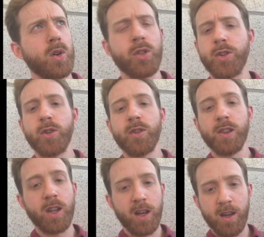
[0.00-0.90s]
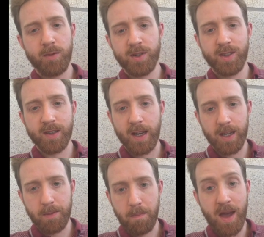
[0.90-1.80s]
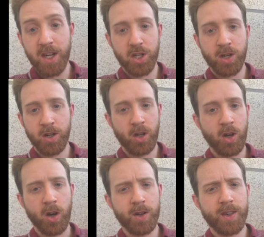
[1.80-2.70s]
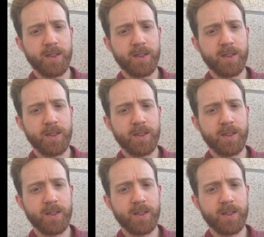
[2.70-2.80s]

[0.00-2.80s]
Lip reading: Udhkurullah, which is like mention God.